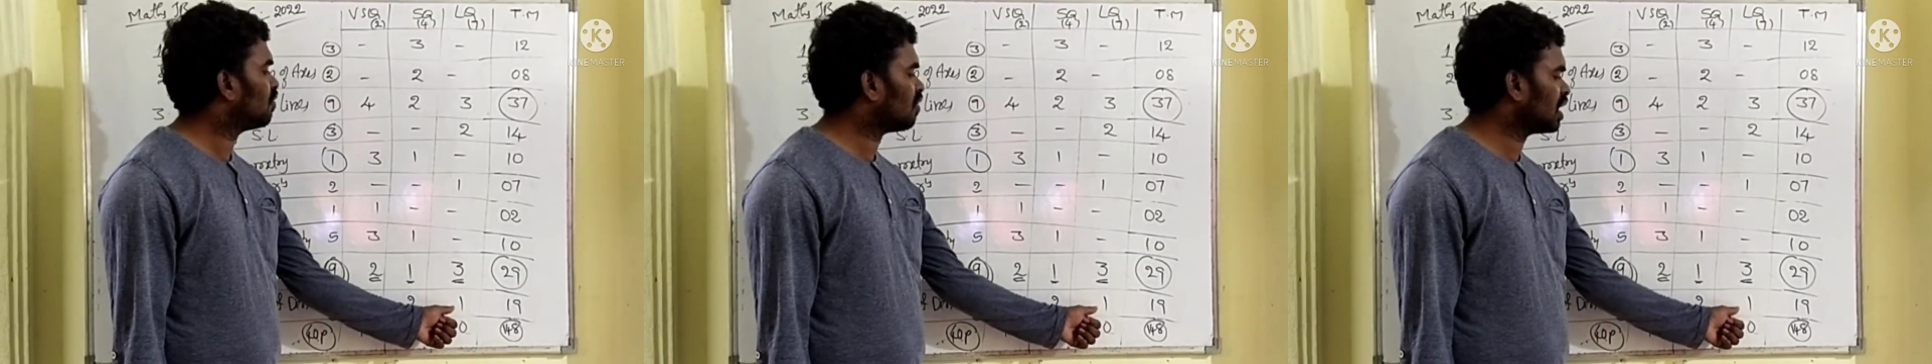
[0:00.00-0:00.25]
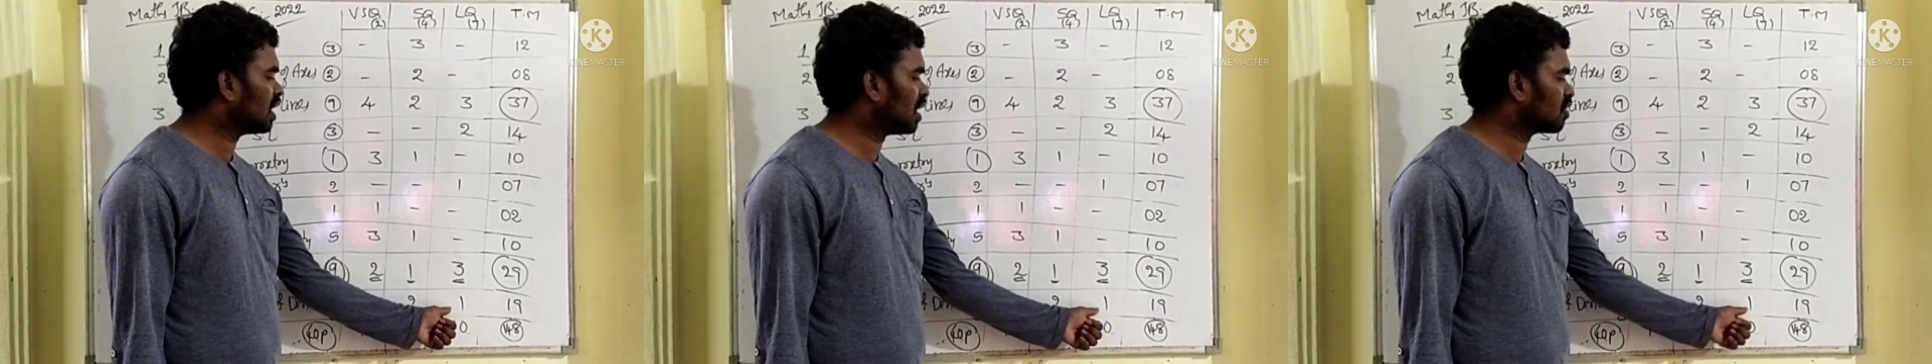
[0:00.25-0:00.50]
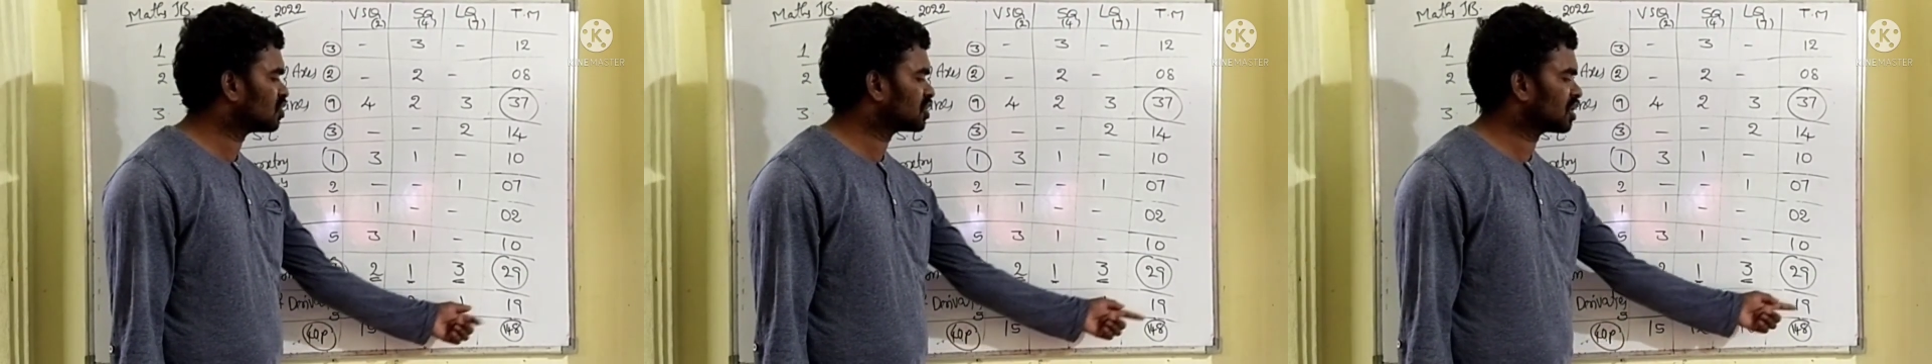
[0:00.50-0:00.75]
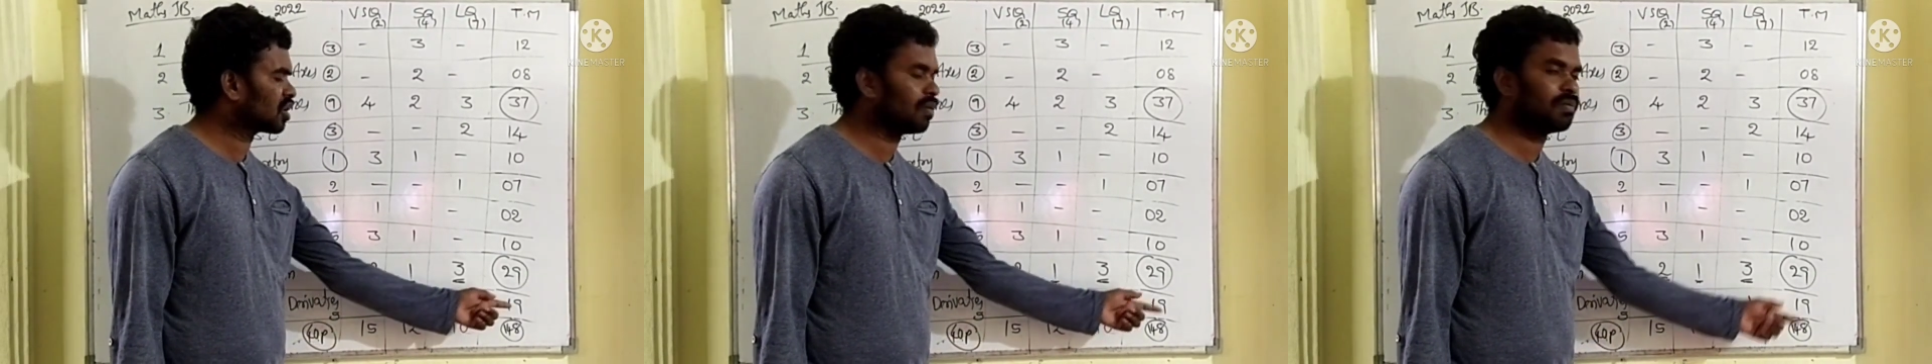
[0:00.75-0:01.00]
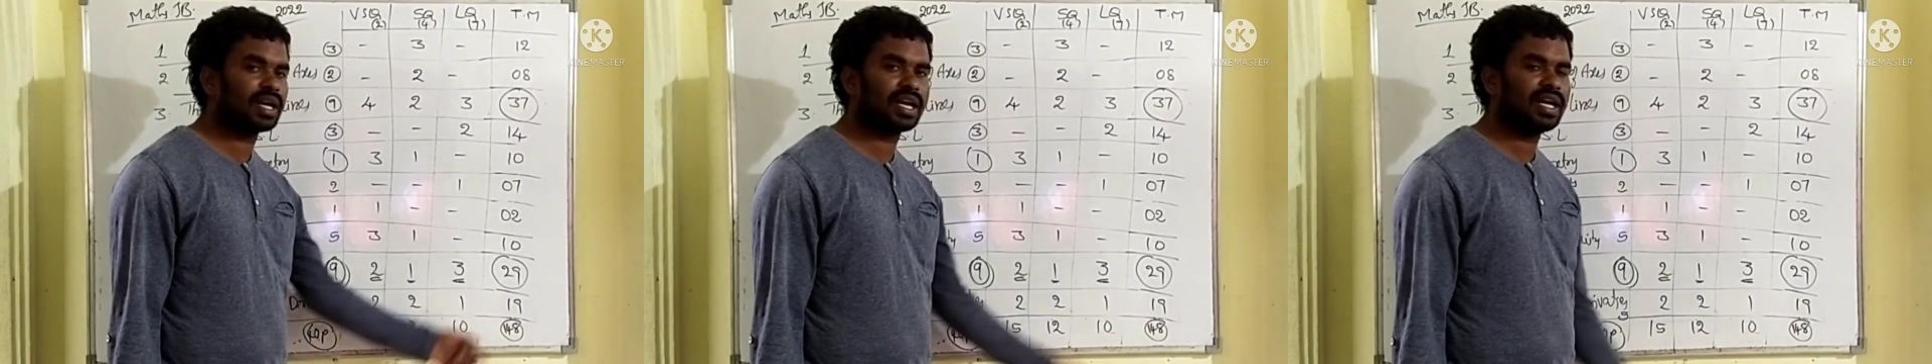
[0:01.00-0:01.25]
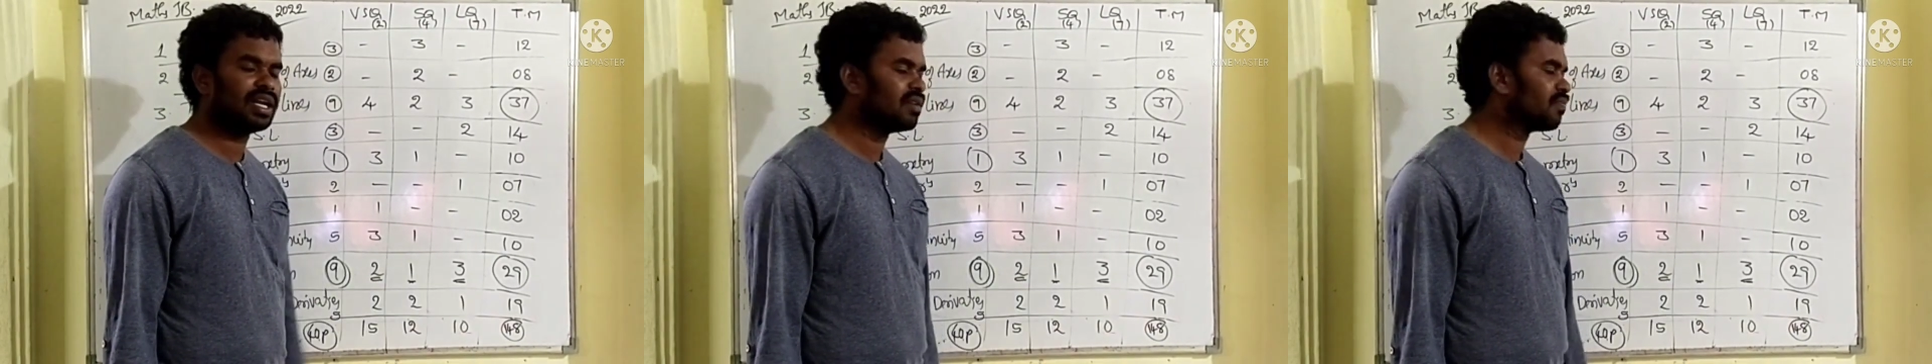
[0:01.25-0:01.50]
1 long question
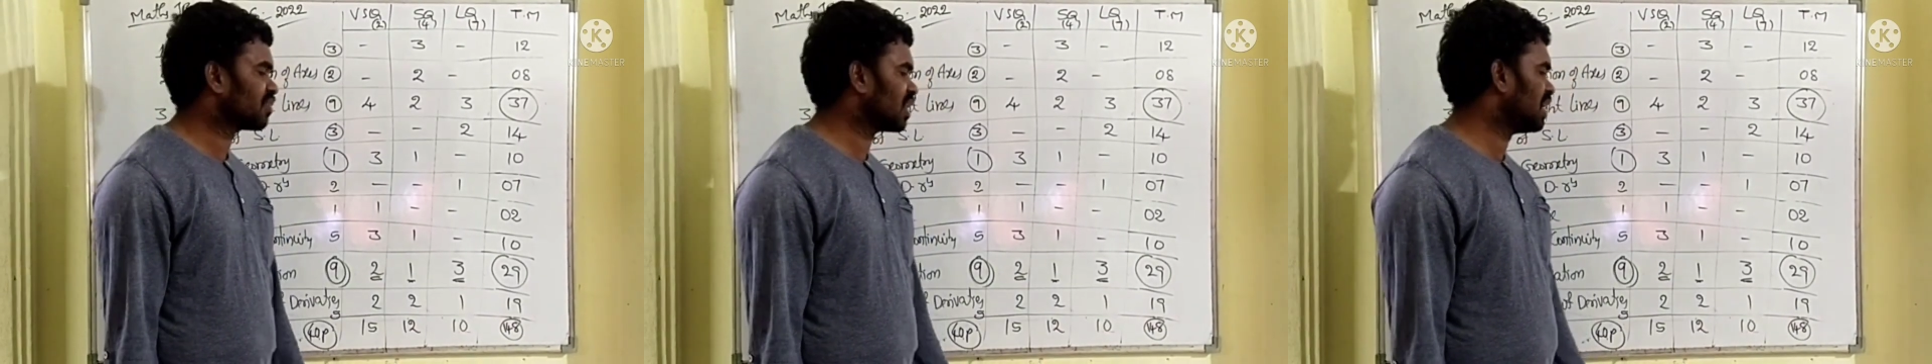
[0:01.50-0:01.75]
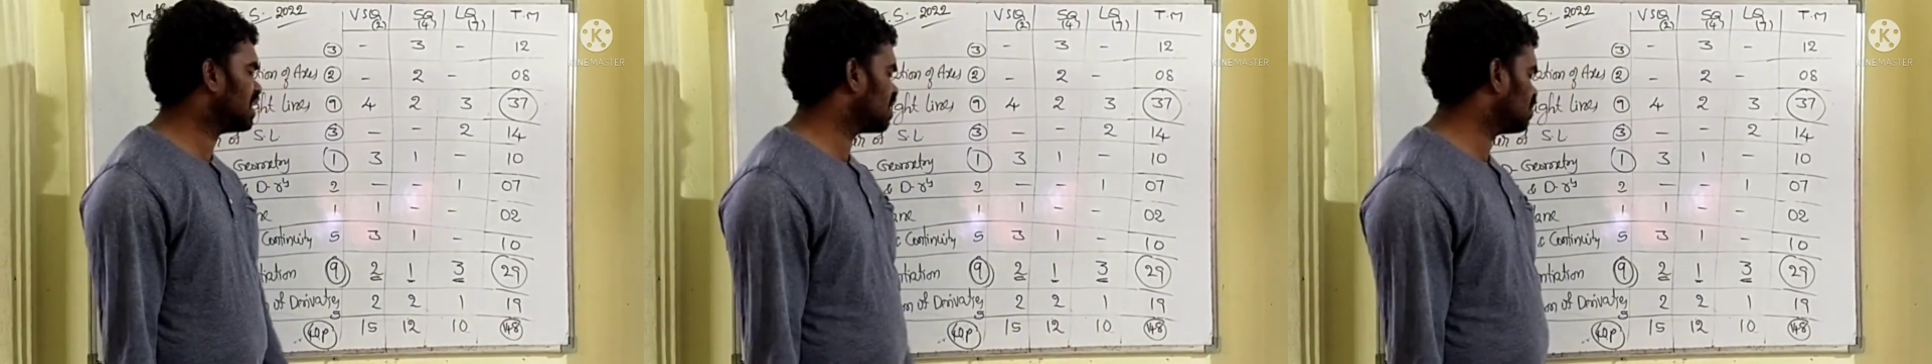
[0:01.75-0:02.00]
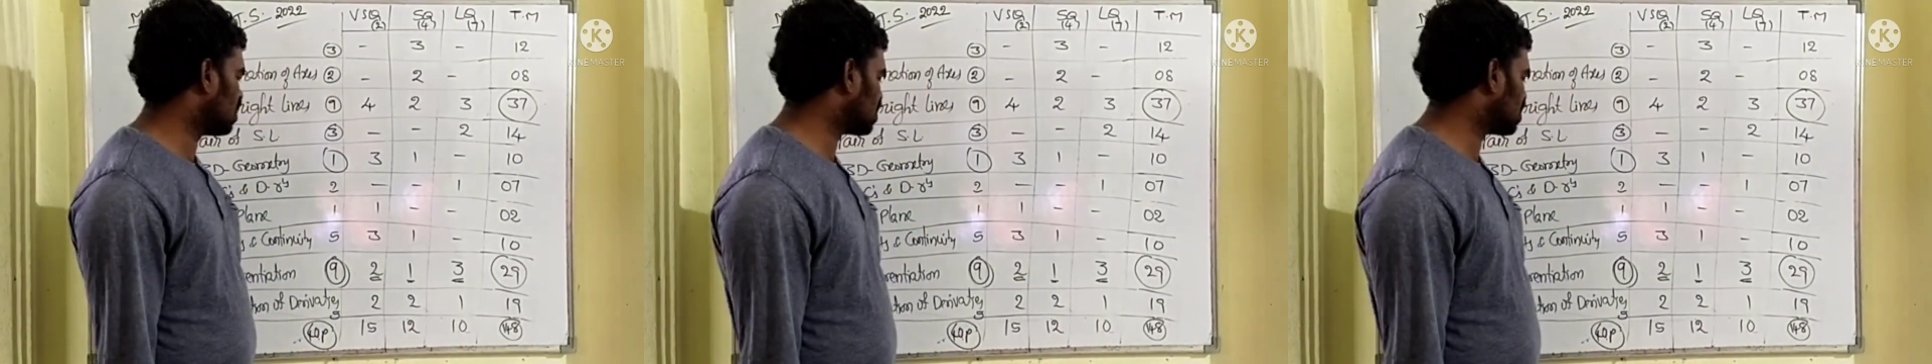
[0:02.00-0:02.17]
completed, 19